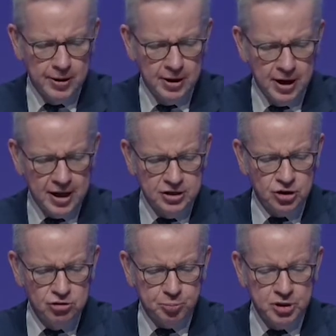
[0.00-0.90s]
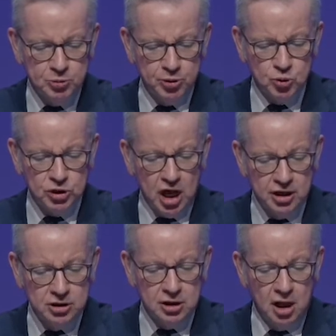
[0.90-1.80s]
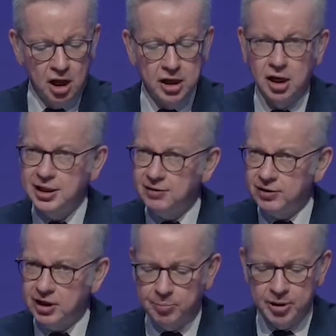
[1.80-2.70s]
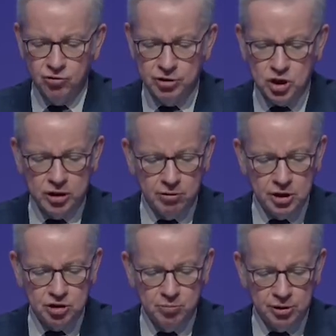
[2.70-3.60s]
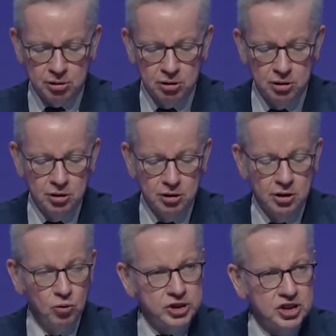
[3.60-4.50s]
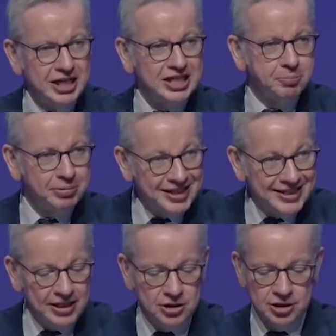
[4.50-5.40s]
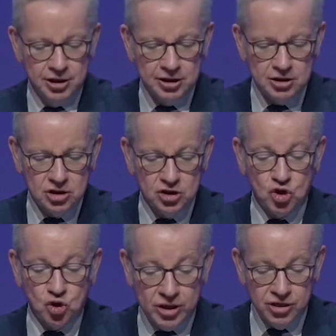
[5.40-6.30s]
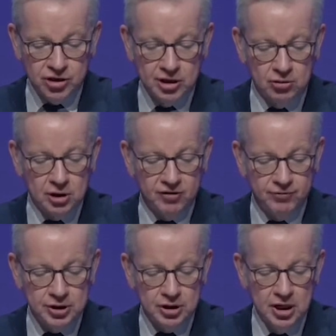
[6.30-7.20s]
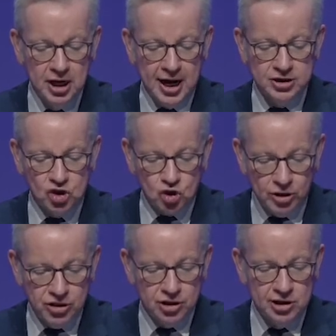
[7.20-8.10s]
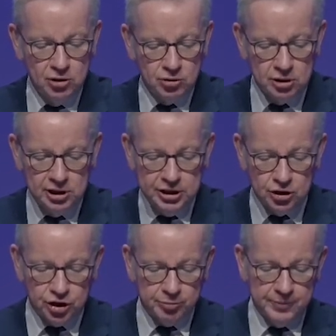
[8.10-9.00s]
And it's those principles which underlie our Levelling Up and Regeneration Bill, which is explicitly designed to strengthen local government and strengthen local leadership.